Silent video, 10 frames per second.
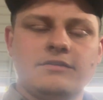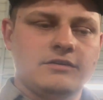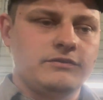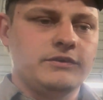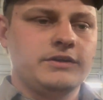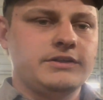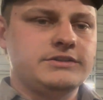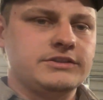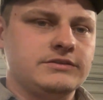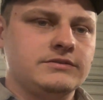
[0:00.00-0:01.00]
of footage.
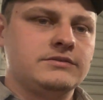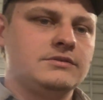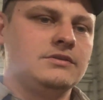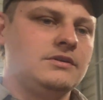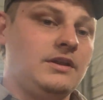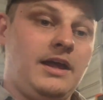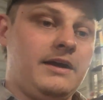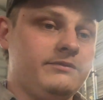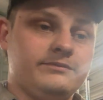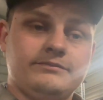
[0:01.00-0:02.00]
And
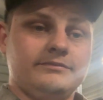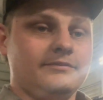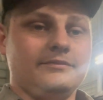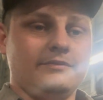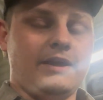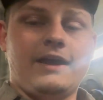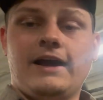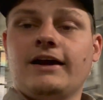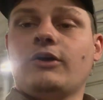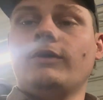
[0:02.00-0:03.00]
I
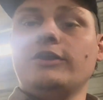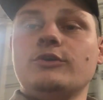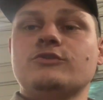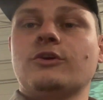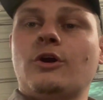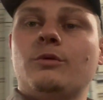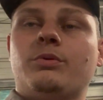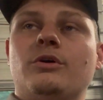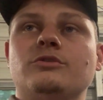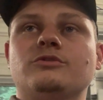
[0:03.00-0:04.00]
quit using
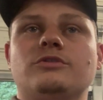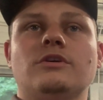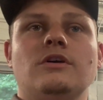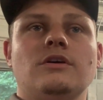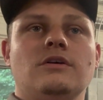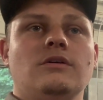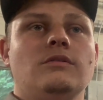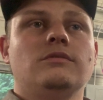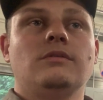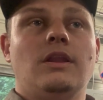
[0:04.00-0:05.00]
GoPros
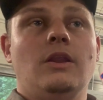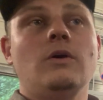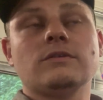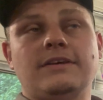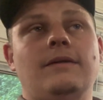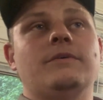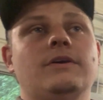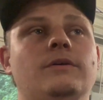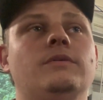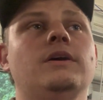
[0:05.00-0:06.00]
a long time
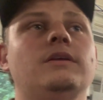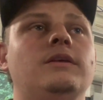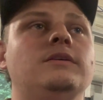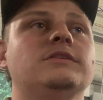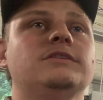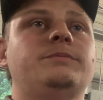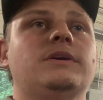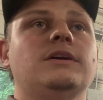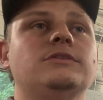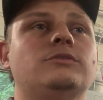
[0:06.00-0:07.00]
ago, really, just
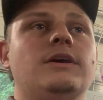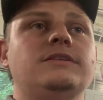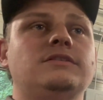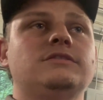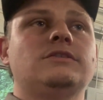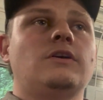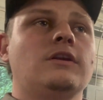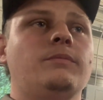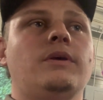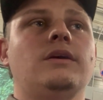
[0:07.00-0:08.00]
because races
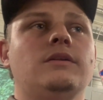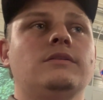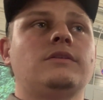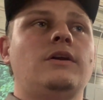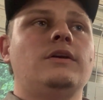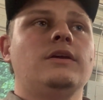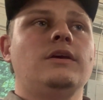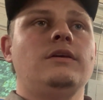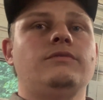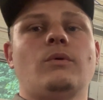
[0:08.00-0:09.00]
started being
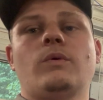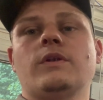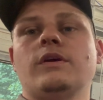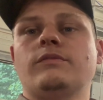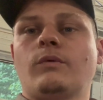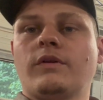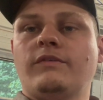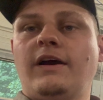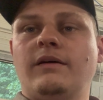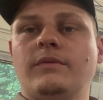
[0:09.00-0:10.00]
30, 40,
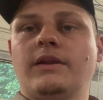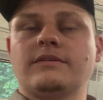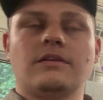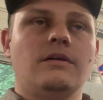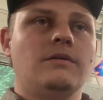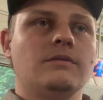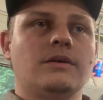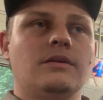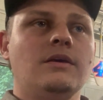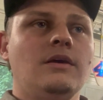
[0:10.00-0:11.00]
45 minutes long,
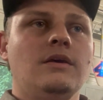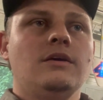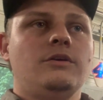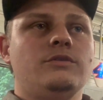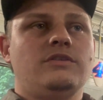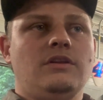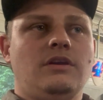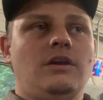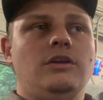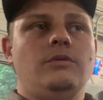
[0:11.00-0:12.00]
and you sit
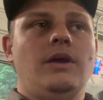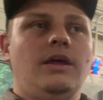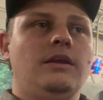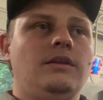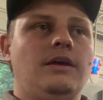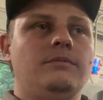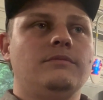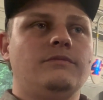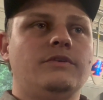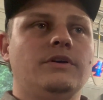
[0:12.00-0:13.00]
there and you edit
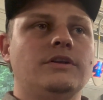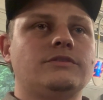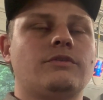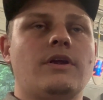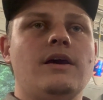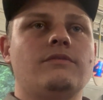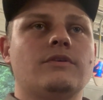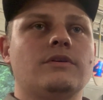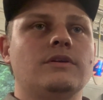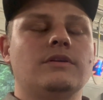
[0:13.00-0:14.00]
that footage
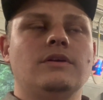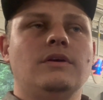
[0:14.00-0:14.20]
forever, and